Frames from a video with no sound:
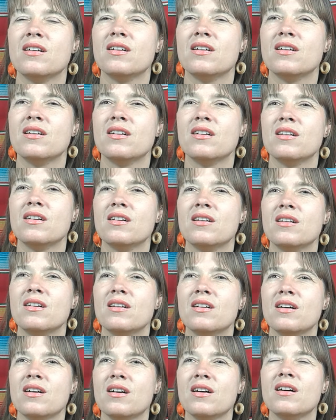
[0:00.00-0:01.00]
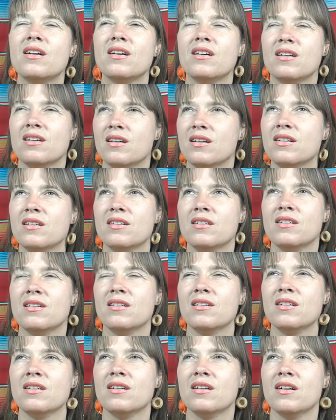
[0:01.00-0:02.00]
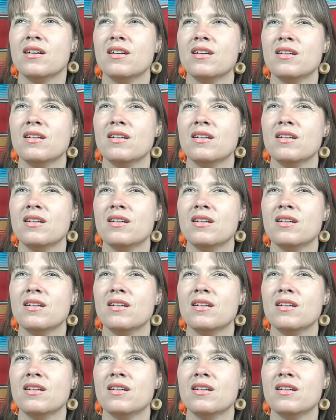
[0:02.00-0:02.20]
cup, typical for Mexico.